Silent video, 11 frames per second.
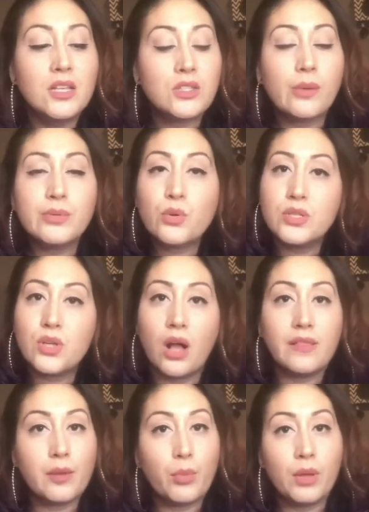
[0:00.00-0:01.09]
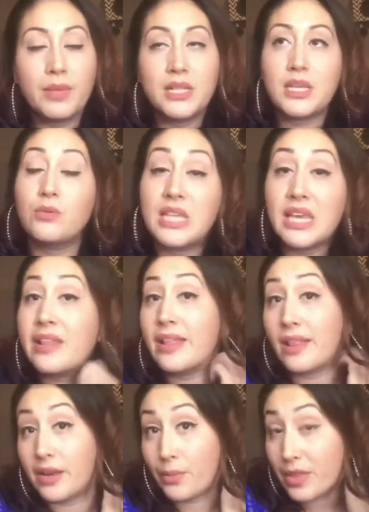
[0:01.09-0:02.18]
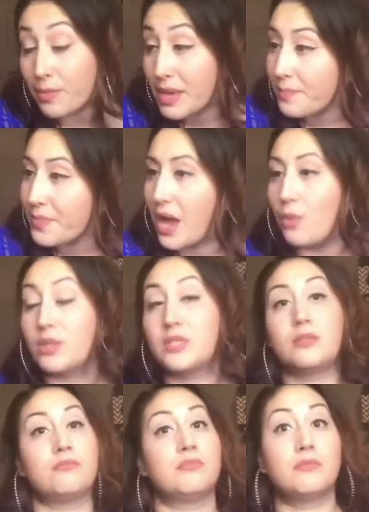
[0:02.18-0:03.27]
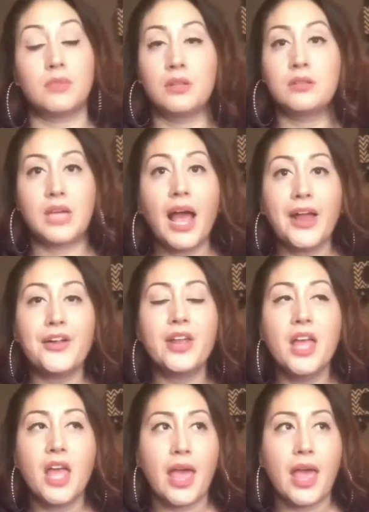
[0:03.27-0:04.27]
So I was going to all the appointments. I was taking Leilani with me. I was tired.